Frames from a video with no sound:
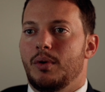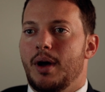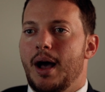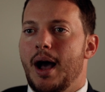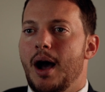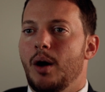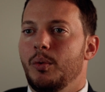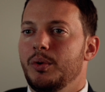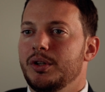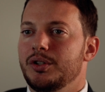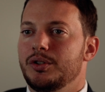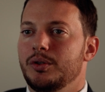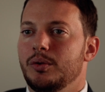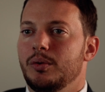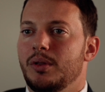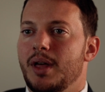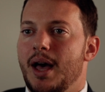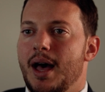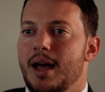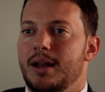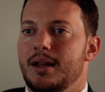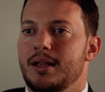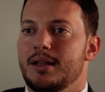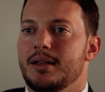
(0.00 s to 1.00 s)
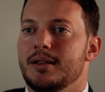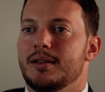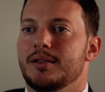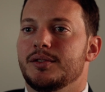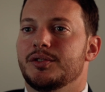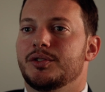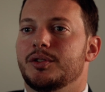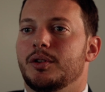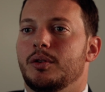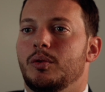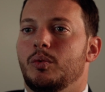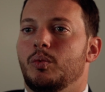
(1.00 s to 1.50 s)
How we do that
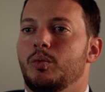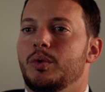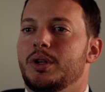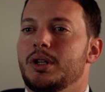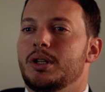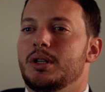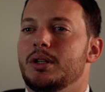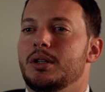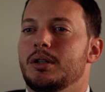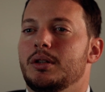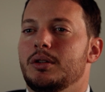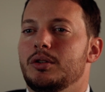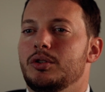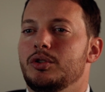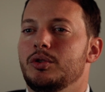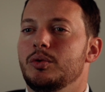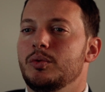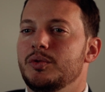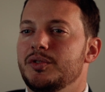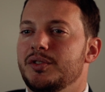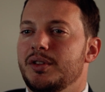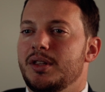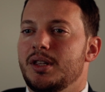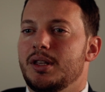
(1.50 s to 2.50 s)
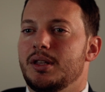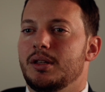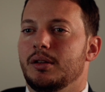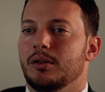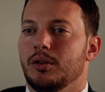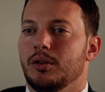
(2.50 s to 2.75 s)
is we use the